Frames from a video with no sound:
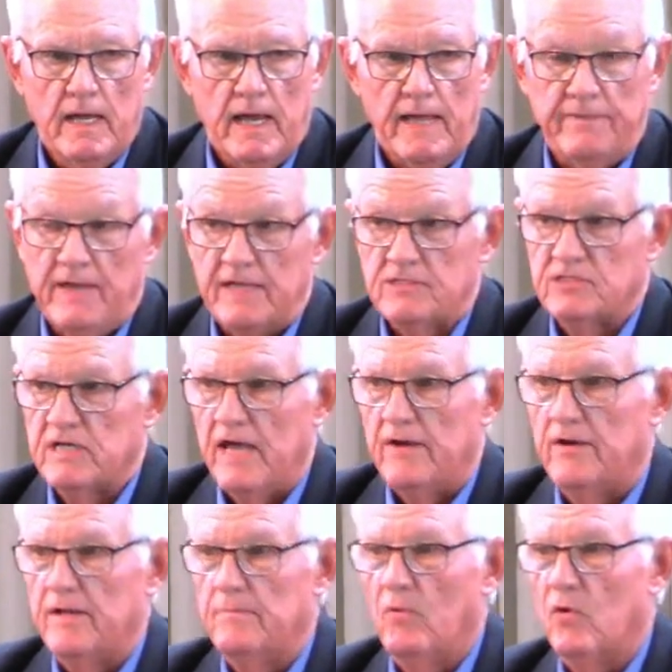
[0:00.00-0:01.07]
And that
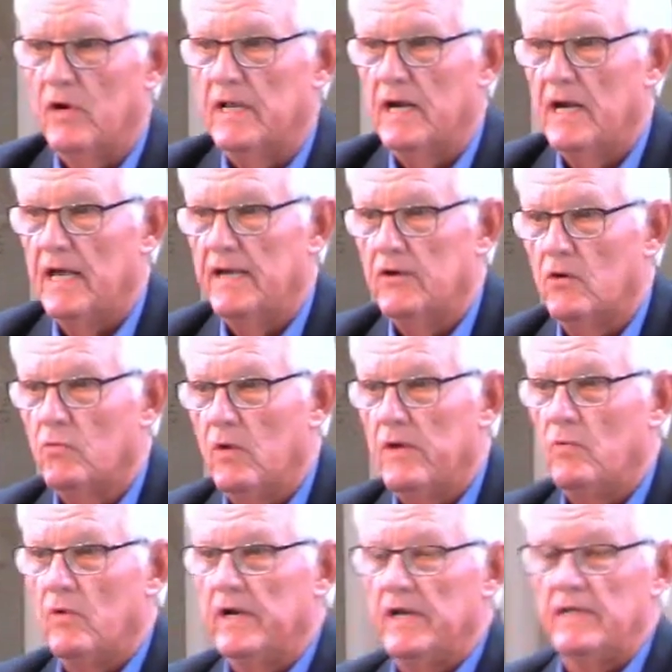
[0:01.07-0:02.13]
Saturday morning later, we
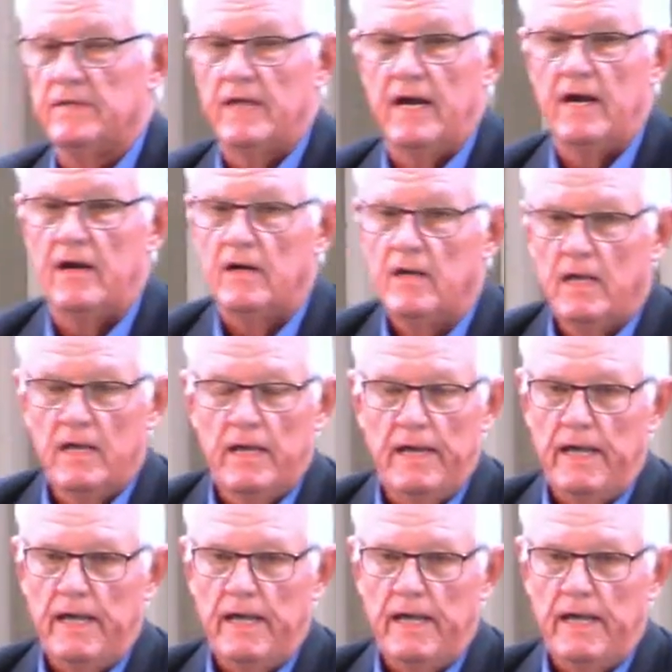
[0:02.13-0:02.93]
went in there,